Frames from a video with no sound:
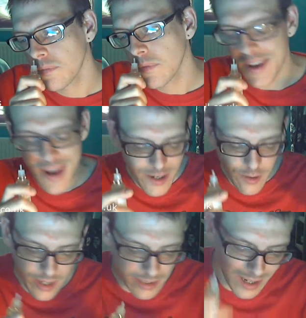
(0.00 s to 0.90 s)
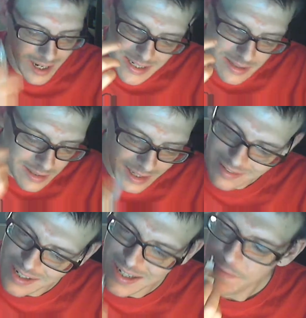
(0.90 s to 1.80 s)
And then you got that tiny, like I
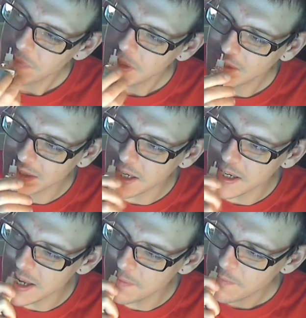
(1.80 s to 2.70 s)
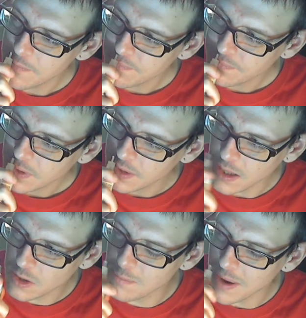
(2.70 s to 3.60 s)
say, it's like a tiny hint. That'll
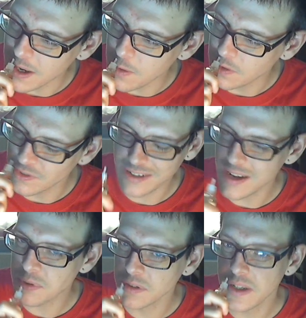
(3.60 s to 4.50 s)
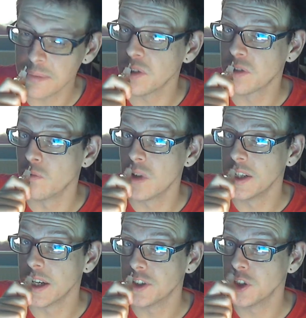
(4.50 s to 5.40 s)
come back out, because exceptional vapes do some really
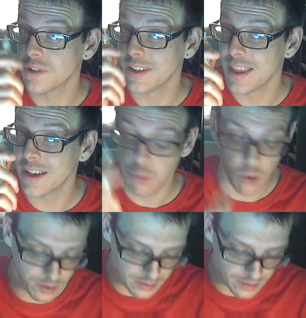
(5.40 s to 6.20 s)
nice juices. This one,